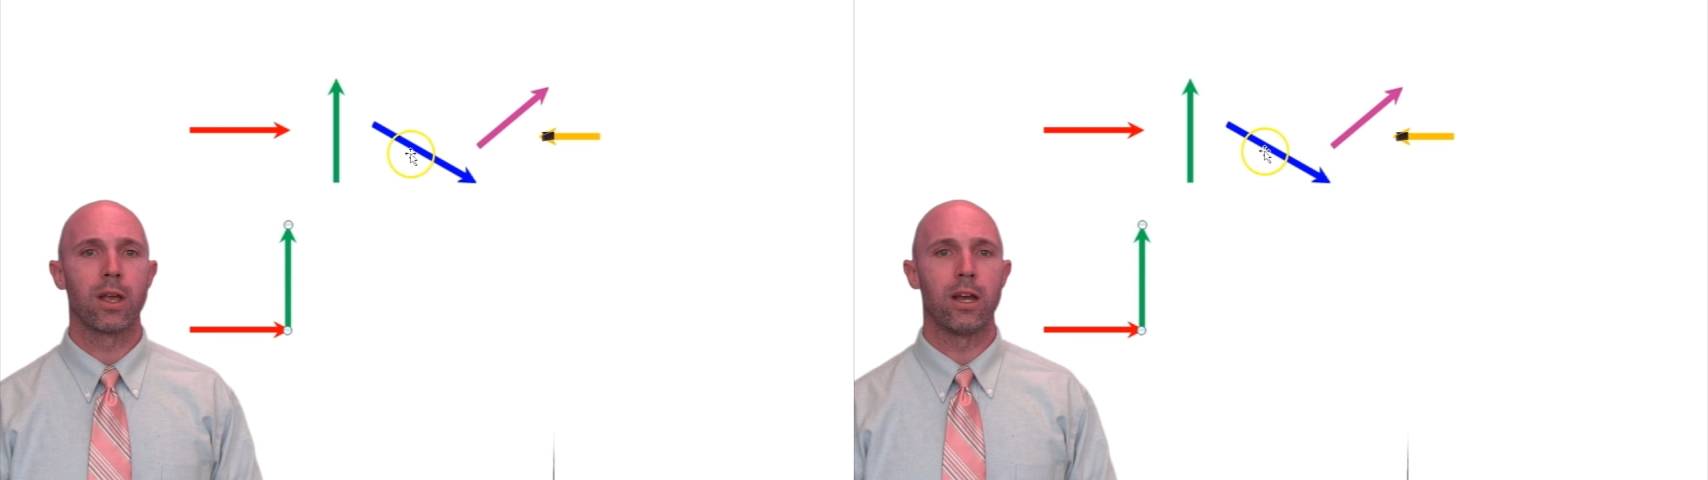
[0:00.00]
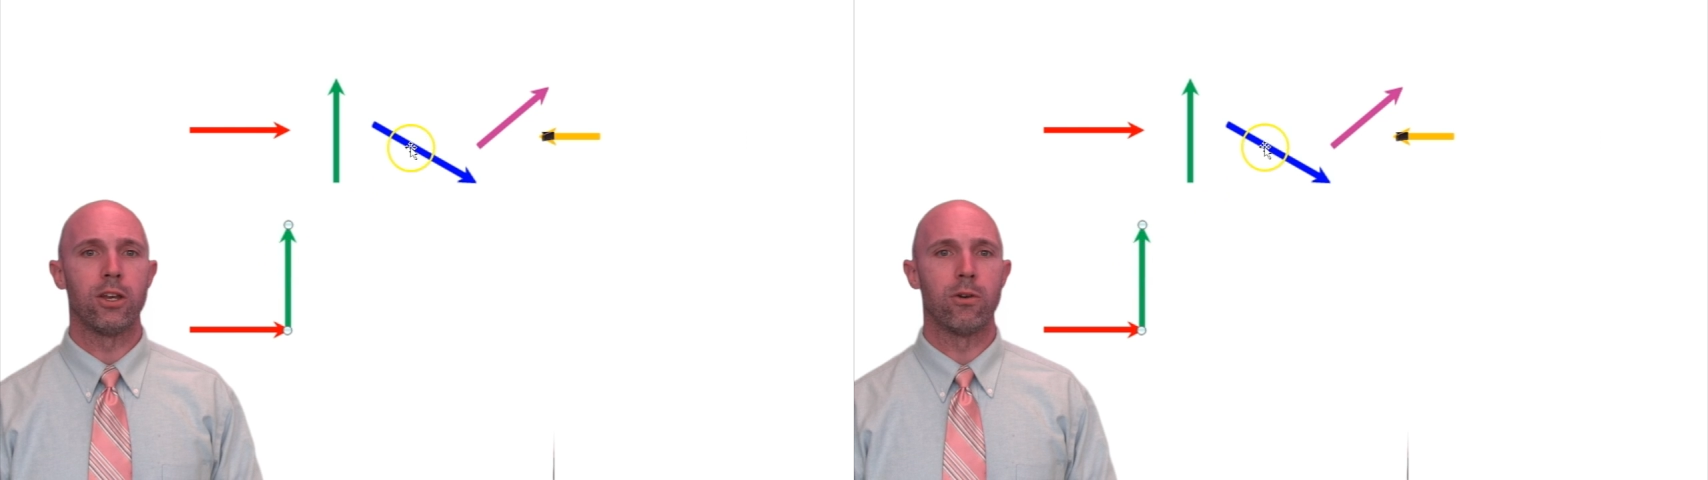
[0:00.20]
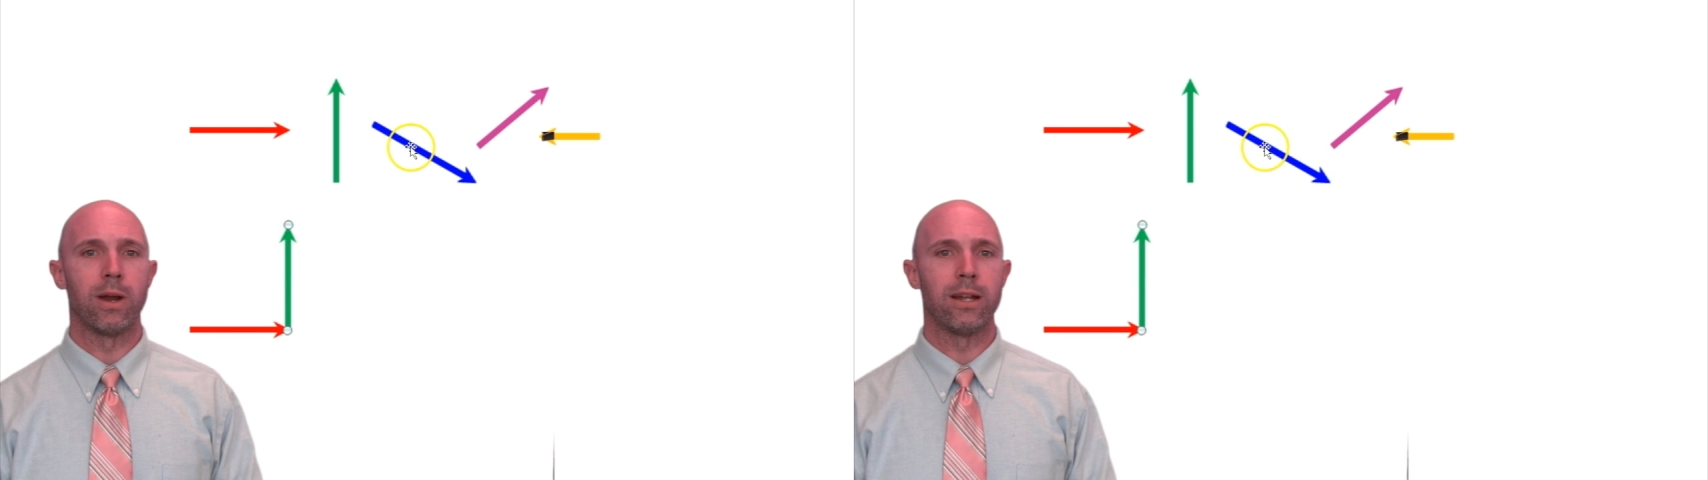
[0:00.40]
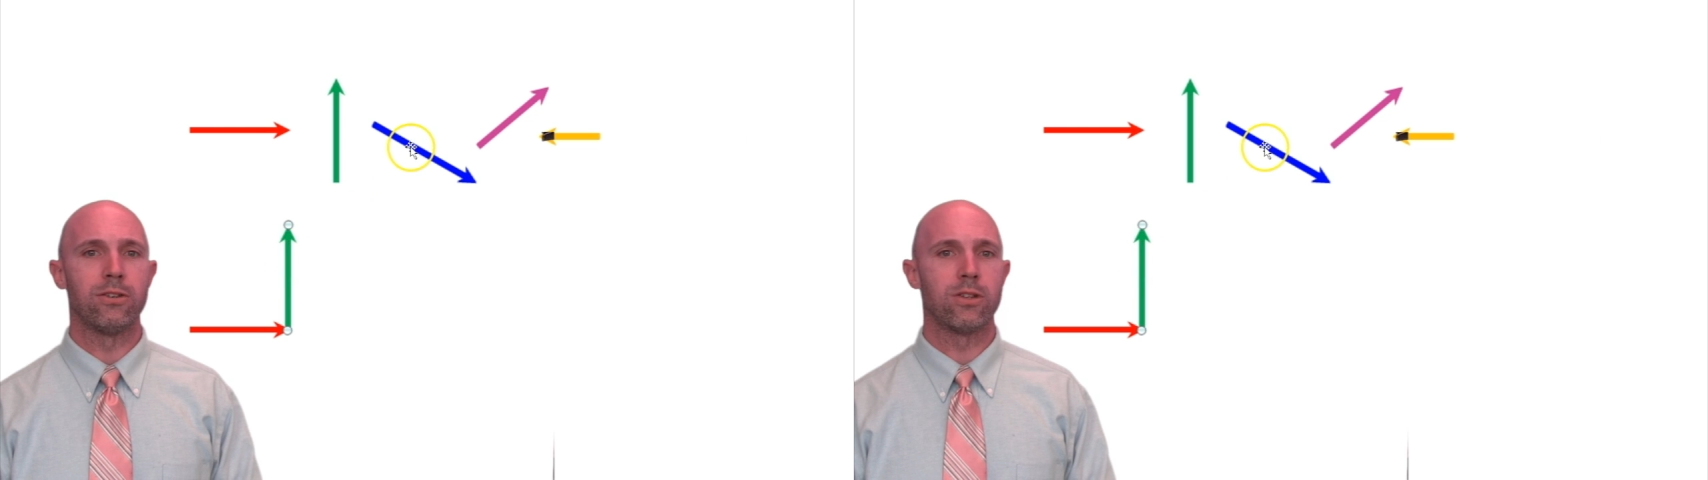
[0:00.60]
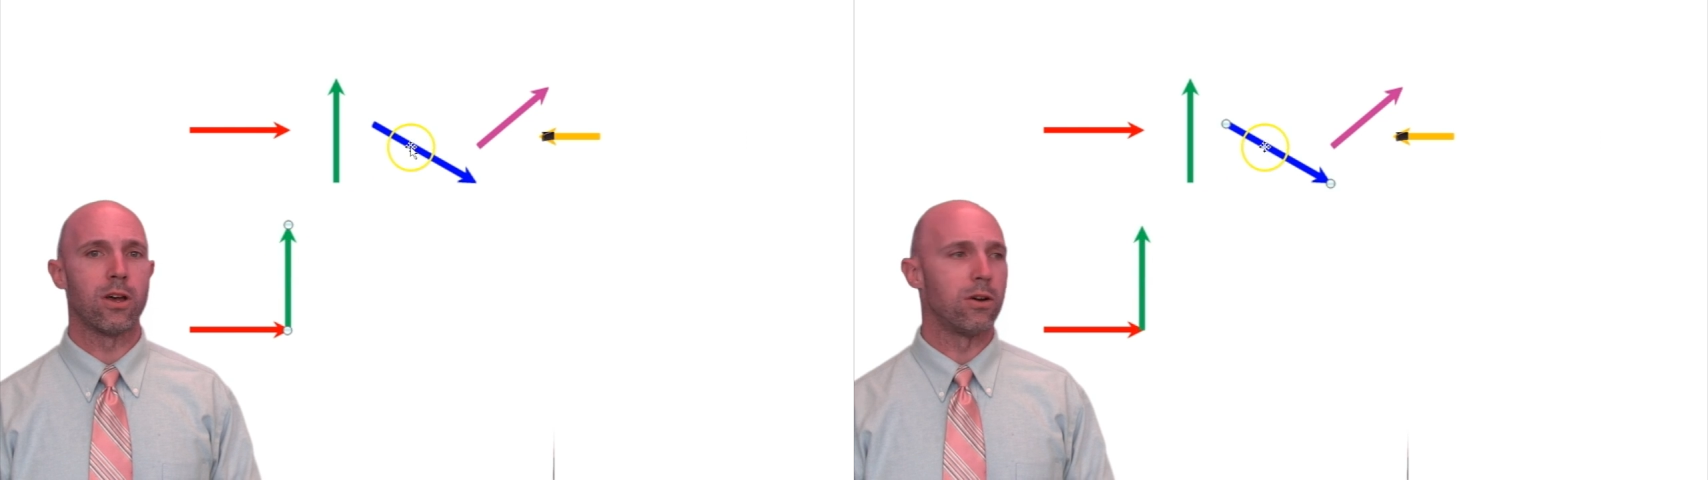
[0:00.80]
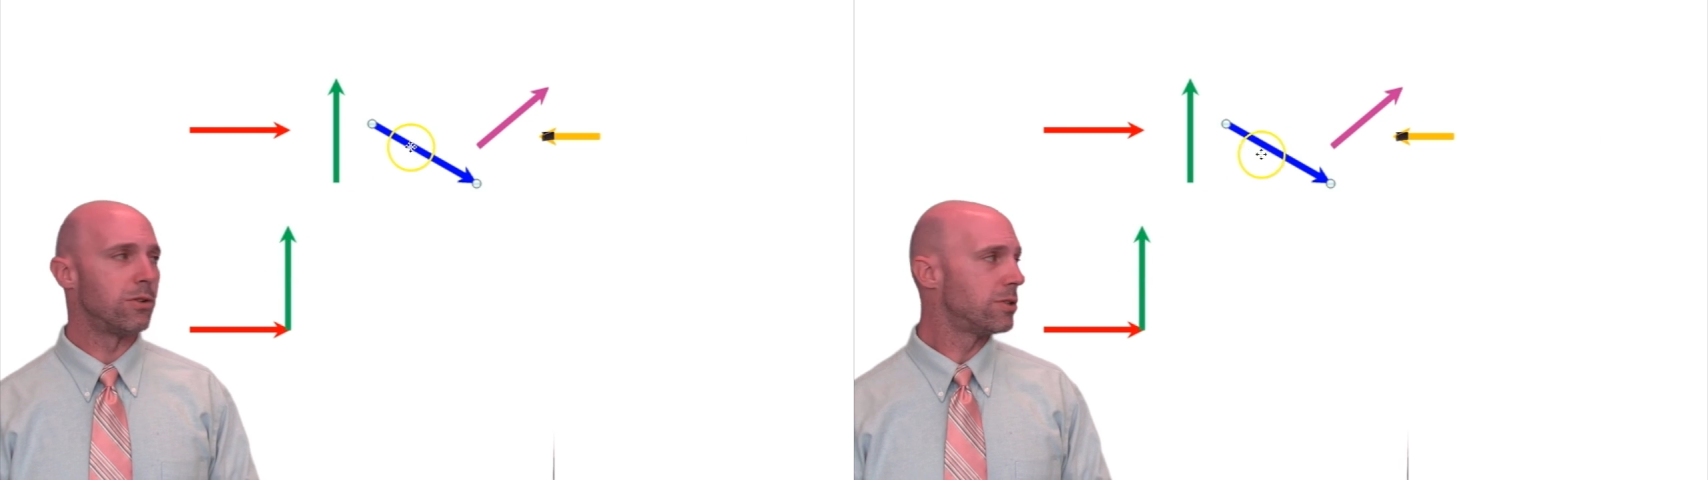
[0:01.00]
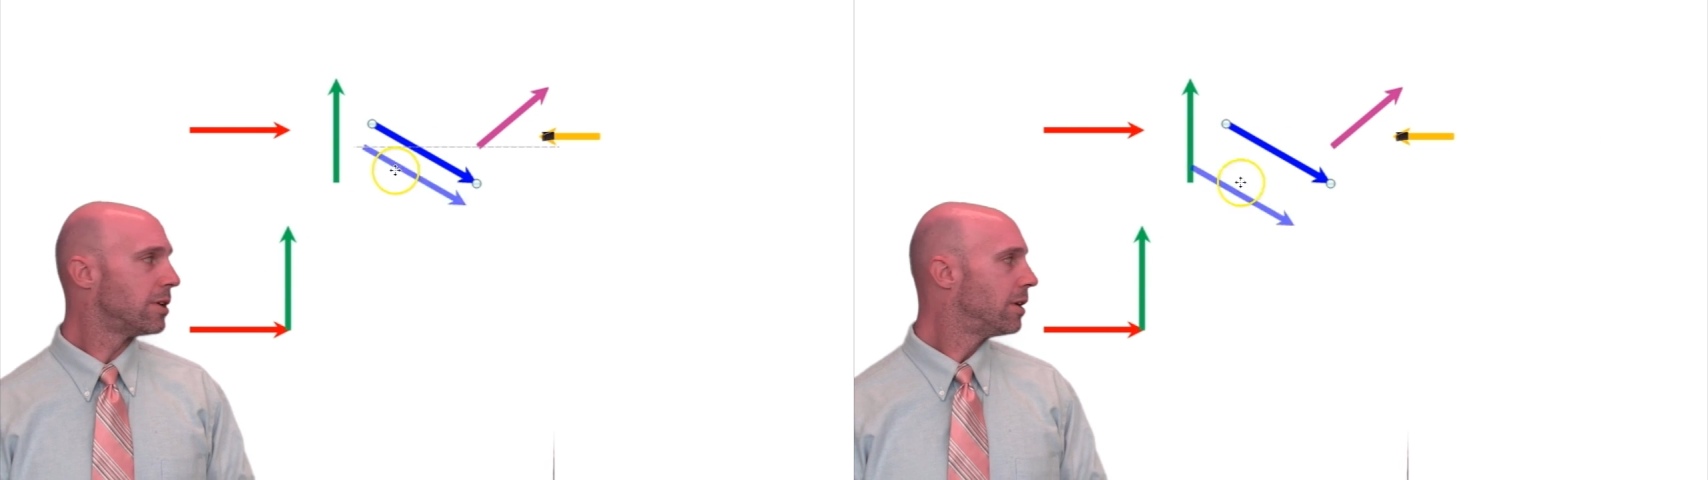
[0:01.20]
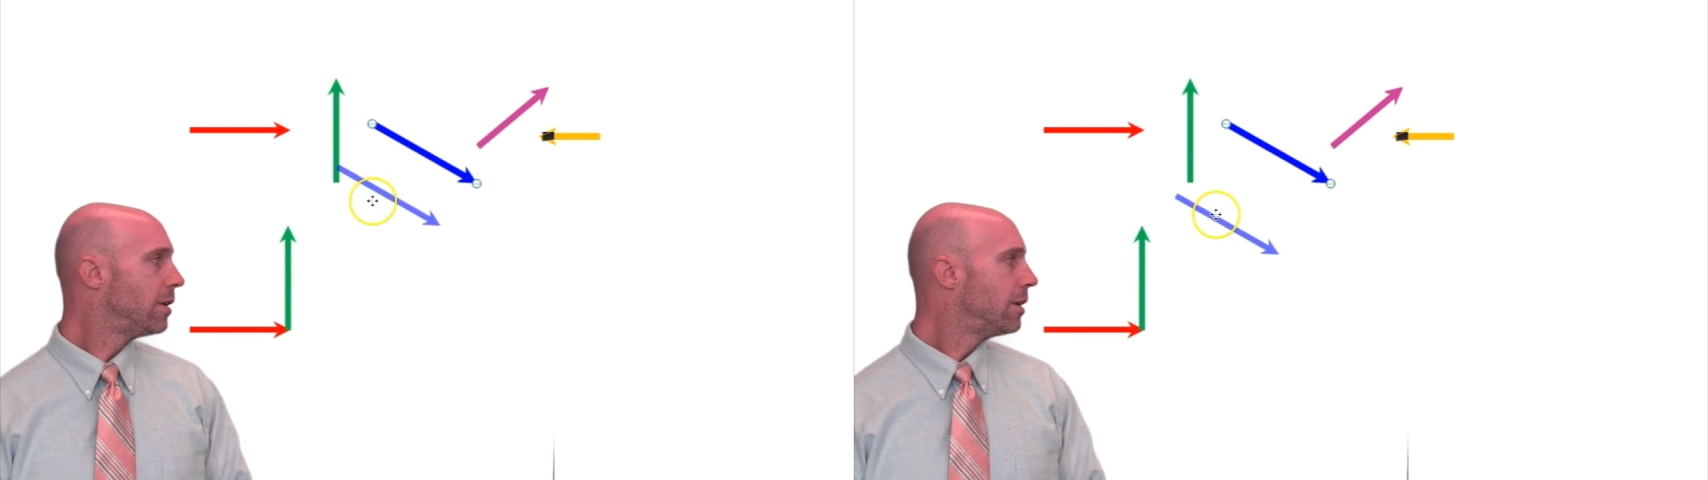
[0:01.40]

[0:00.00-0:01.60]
and you arrange those